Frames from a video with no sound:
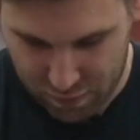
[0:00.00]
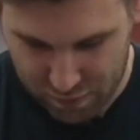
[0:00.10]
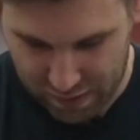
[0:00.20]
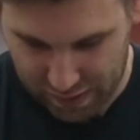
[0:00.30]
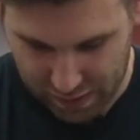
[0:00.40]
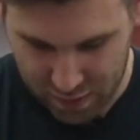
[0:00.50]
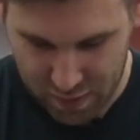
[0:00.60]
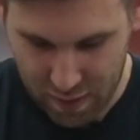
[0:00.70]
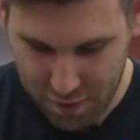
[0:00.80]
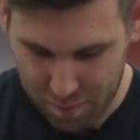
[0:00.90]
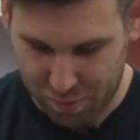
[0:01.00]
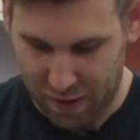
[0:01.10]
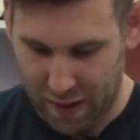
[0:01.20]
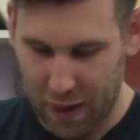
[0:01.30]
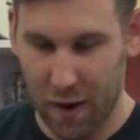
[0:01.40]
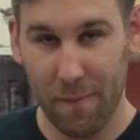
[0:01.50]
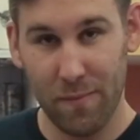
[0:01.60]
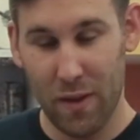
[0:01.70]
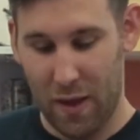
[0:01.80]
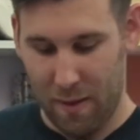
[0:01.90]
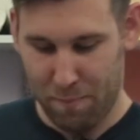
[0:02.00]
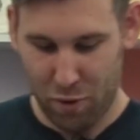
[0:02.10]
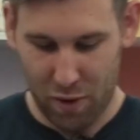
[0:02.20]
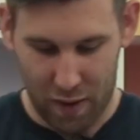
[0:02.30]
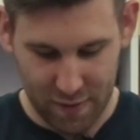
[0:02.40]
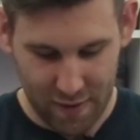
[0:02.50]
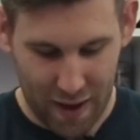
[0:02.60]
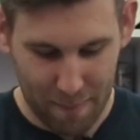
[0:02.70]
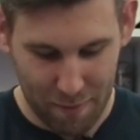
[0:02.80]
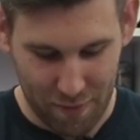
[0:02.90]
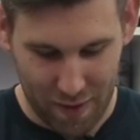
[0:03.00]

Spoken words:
you take another plate and put it on top of